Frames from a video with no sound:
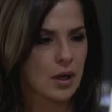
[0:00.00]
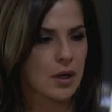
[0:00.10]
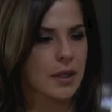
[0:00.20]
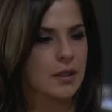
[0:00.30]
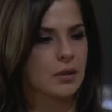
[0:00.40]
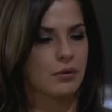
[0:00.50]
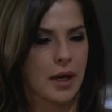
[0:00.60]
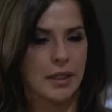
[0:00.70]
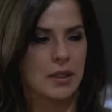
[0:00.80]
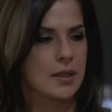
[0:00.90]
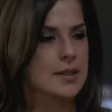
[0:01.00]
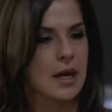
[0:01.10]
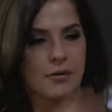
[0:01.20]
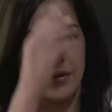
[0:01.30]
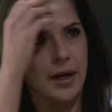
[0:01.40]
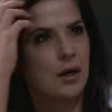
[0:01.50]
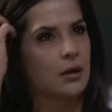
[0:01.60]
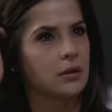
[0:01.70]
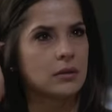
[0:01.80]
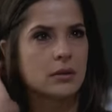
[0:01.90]
I'm sorry. You're right. It is not
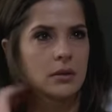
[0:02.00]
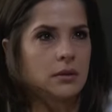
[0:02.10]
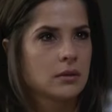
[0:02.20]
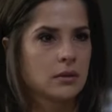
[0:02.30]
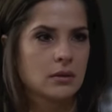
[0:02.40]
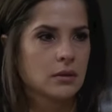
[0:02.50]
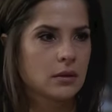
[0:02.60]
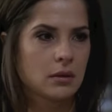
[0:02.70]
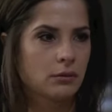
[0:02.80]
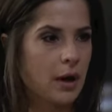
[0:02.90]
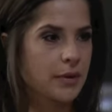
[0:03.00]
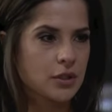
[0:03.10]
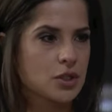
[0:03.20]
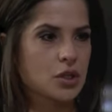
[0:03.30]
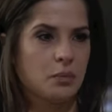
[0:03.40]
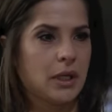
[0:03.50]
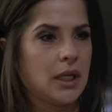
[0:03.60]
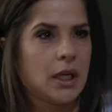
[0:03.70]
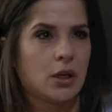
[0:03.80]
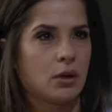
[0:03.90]
fair. Robin
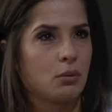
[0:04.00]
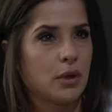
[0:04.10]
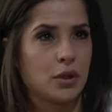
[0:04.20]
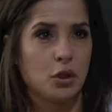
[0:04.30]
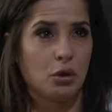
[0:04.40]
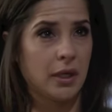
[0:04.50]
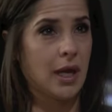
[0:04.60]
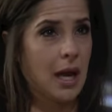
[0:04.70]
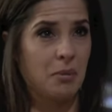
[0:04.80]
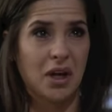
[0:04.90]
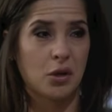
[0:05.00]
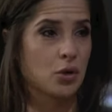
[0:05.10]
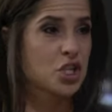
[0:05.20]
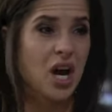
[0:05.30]
should be here with you and Emma.